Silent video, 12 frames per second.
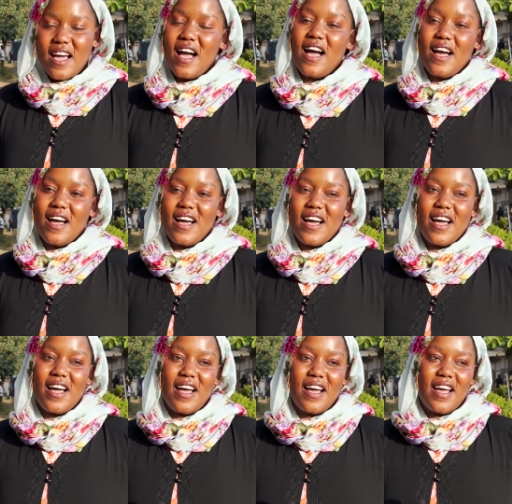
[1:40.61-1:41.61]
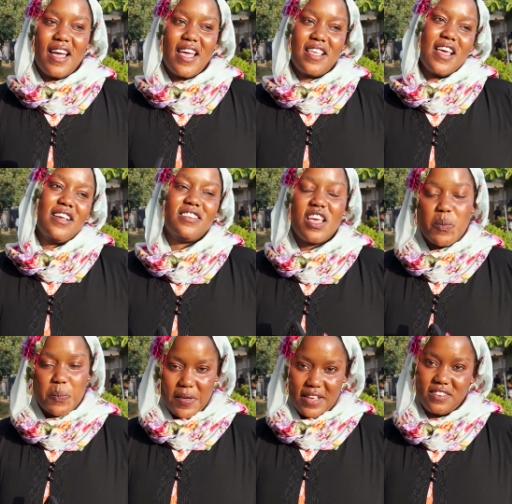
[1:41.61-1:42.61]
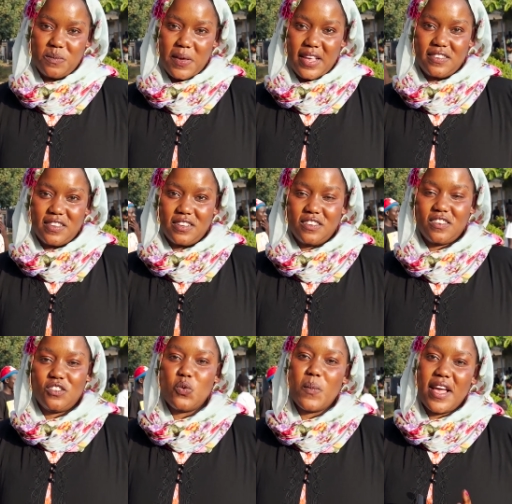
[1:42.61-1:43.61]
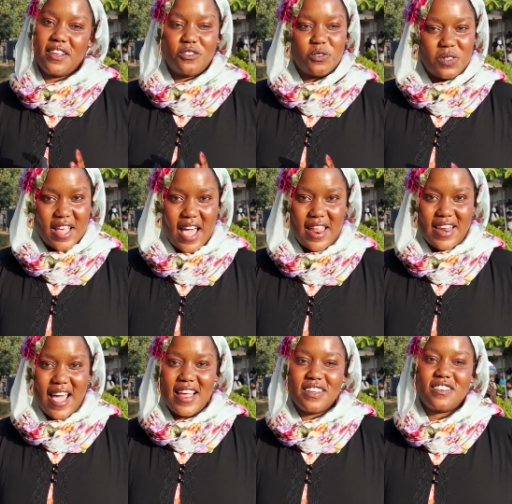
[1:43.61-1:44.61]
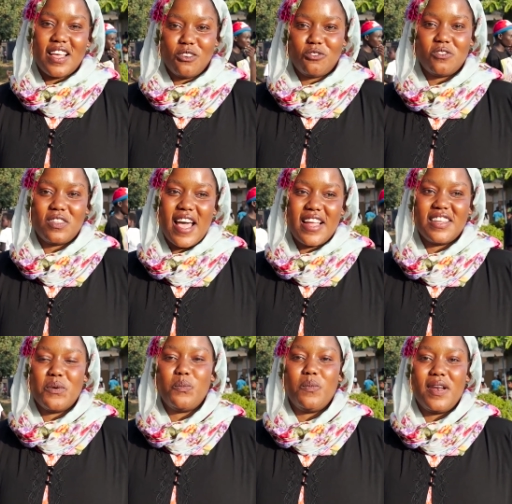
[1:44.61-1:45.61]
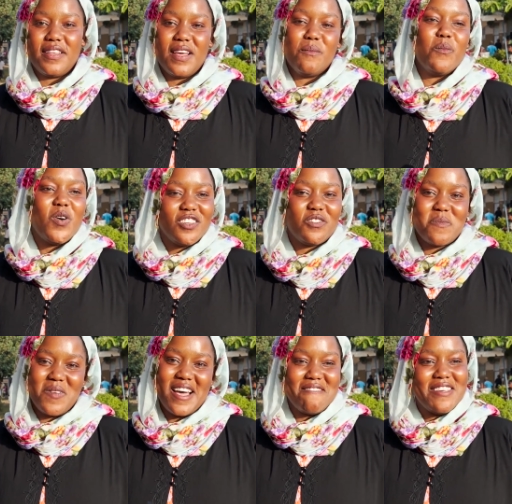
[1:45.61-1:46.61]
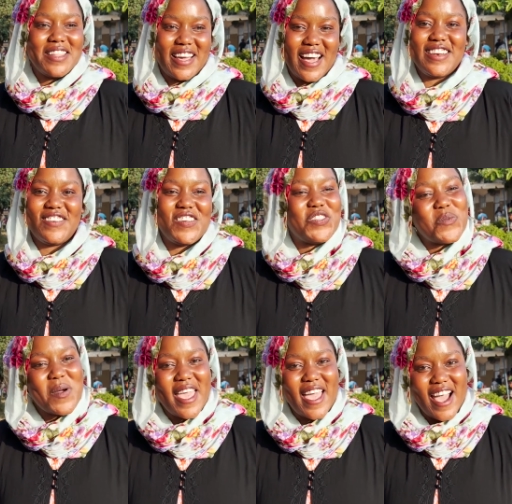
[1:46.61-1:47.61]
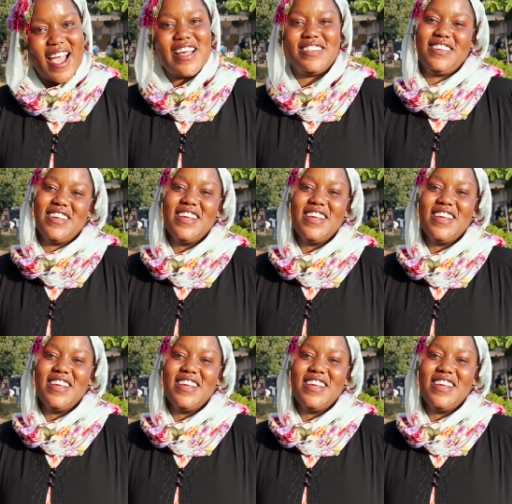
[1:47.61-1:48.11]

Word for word: Uh, just a peace message to my Sudan and South Sudan, the, the most beloved country to my heart,